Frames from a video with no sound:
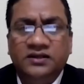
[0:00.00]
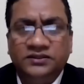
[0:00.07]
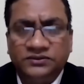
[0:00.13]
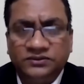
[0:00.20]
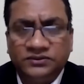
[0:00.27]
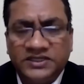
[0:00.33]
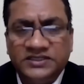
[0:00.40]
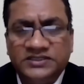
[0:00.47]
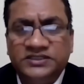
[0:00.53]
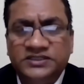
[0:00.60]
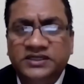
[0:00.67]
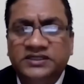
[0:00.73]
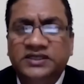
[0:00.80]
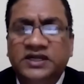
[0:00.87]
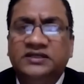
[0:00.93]
So
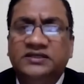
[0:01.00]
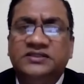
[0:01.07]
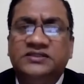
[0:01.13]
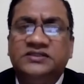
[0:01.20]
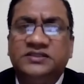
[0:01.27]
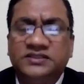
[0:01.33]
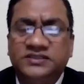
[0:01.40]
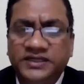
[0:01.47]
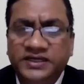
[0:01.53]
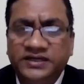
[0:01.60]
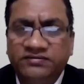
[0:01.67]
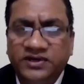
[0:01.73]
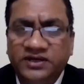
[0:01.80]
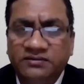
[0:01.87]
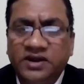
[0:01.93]
considering that this
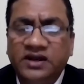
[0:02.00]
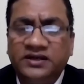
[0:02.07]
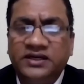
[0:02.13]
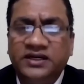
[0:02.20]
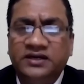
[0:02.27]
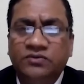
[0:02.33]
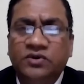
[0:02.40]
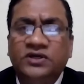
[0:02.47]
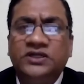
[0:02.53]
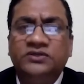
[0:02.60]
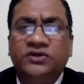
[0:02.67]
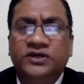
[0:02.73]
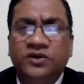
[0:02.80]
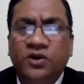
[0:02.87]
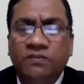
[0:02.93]
significant market, what are
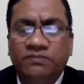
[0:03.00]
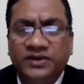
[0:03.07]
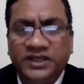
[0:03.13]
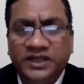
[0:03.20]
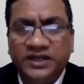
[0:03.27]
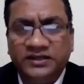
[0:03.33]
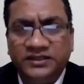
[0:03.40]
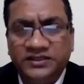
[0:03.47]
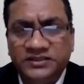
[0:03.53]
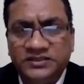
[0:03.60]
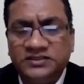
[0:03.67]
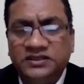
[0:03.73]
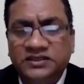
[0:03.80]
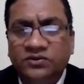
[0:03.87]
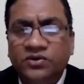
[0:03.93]
your top
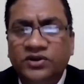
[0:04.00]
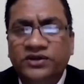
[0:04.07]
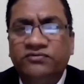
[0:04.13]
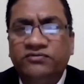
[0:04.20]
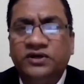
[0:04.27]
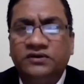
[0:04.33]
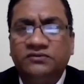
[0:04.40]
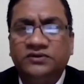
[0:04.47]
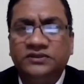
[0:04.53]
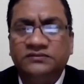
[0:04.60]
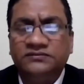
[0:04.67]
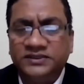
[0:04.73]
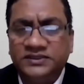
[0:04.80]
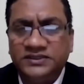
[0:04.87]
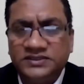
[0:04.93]
priorities going forward
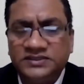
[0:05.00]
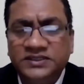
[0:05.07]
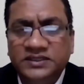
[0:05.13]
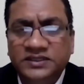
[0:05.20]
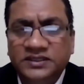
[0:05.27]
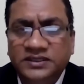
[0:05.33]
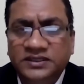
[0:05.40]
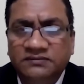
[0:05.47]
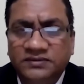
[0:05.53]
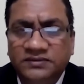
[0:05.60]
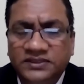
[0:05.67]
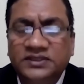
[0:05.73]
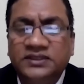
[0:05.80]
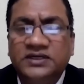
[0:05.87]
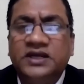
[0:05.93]
for this,
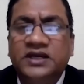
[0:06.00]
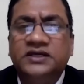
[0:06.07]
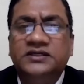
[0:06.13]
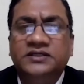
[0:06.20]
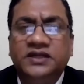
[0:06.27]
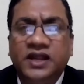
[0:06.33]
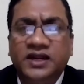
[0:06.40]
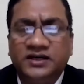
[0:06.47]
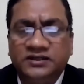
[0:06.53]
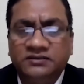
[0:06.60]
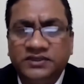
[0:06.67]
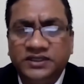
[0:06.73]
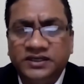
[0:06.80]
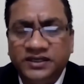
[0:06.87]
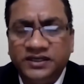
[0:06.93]
for the current
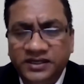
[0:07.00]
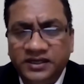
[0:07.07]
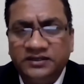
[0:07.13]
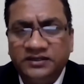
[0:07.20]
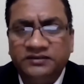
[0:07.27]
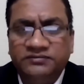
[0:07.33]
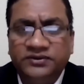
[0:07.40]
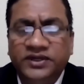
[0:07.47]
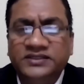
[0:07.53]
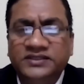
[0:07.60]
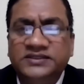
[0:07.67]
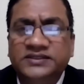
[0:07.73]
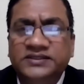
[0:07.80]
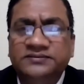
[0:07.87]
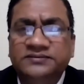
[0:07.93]
academic year, if you can say?